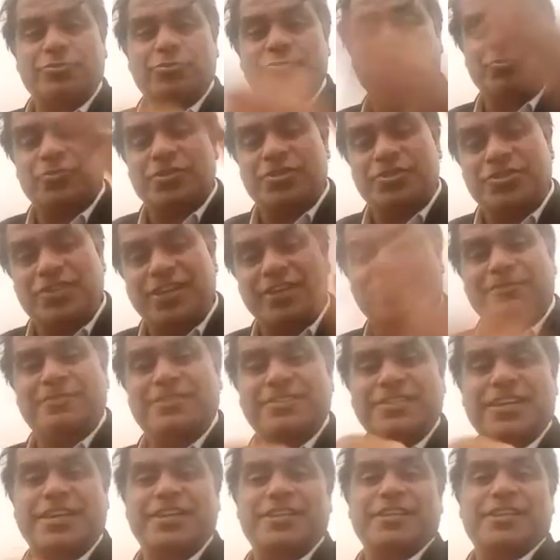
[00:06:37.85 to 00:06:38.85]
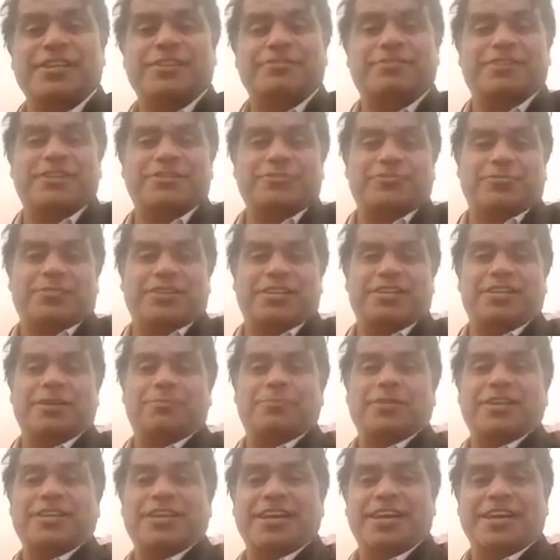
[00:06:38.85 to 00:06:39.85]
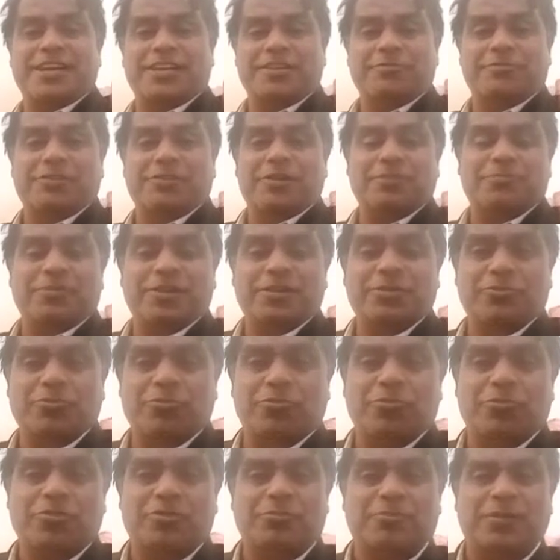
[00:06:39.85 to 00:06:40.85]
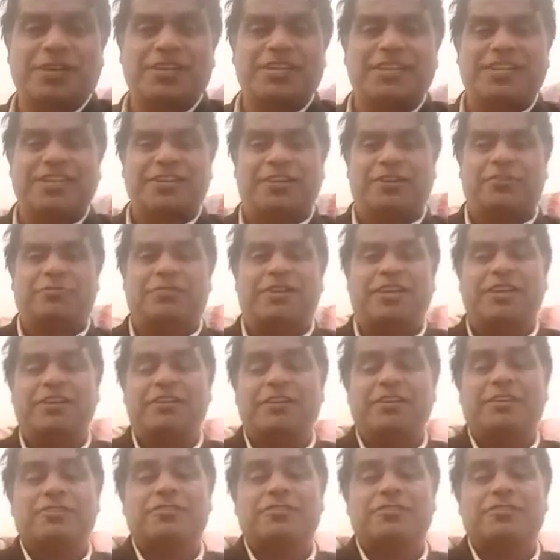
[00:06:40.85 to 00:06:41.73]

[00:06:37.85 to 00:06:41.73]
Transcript: so you are still residing in Australia by any way, by code, by legal way.